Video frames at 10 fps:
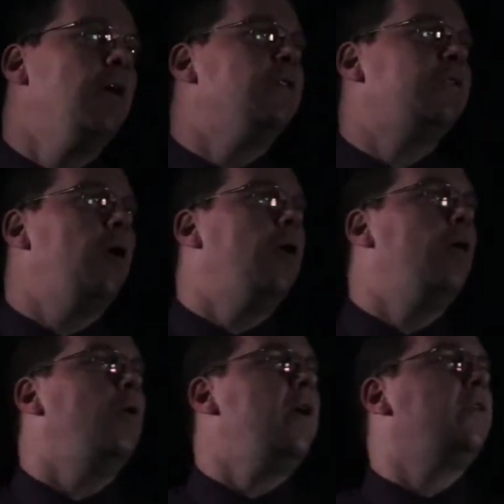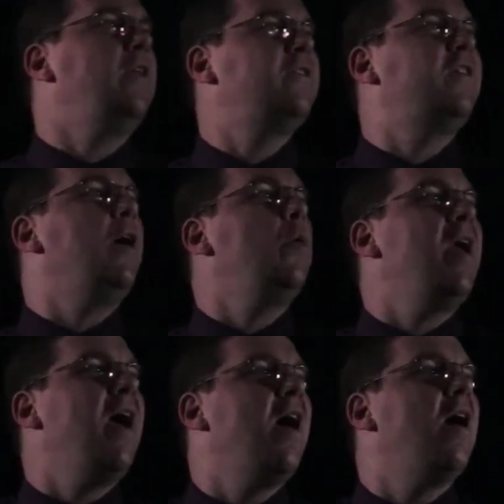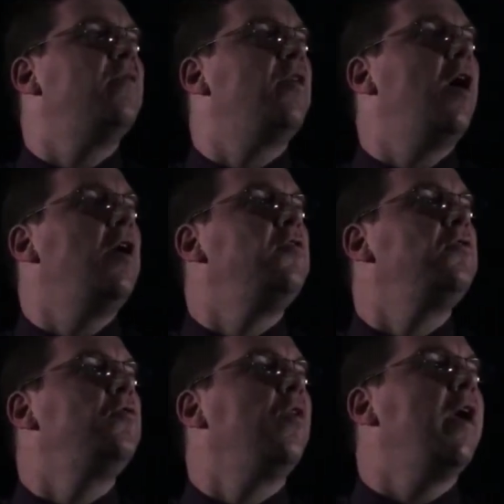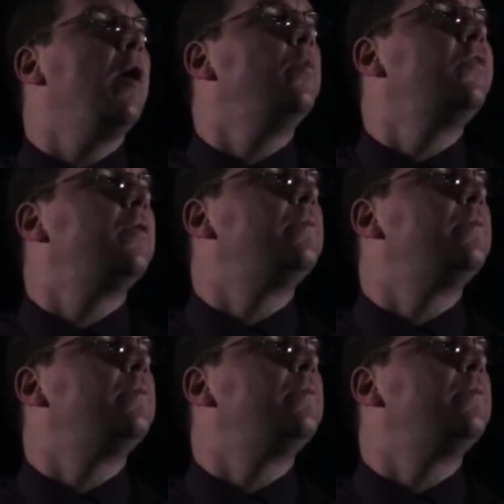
So let's say we have 100 grams